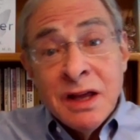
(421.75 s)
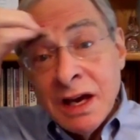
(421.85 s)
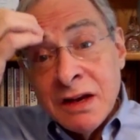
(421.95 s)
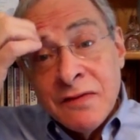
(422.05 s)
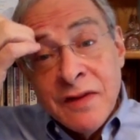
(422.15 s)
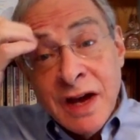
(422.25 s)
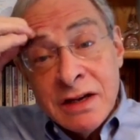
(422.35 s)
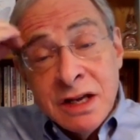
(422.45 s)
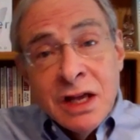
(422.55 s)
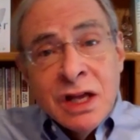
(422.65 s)
And in
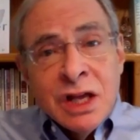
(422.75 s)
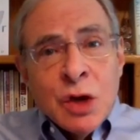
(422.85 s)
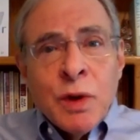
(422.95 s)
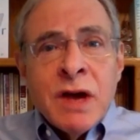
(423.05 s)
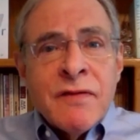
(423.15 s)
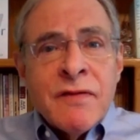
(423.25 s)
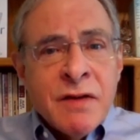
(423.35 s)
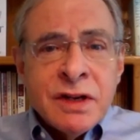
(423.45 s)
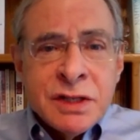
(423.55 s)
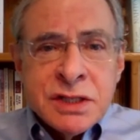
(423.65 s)
fact, we have
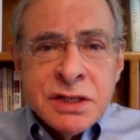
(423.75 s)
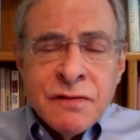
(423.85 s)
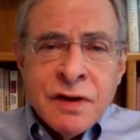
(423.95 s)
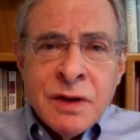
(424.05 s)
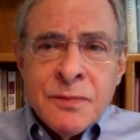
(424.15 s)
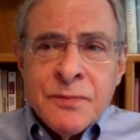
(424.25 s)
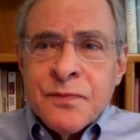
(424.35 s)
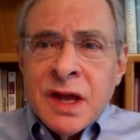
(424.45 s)
evidence from